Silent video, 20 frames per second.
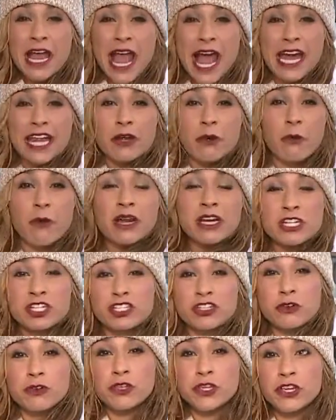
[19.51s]
And I want to
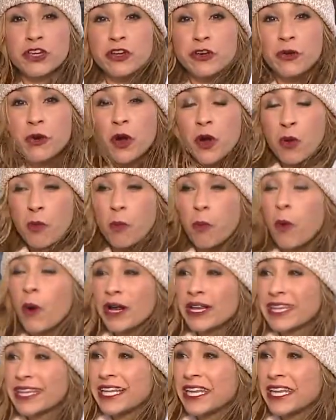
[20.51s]
show you what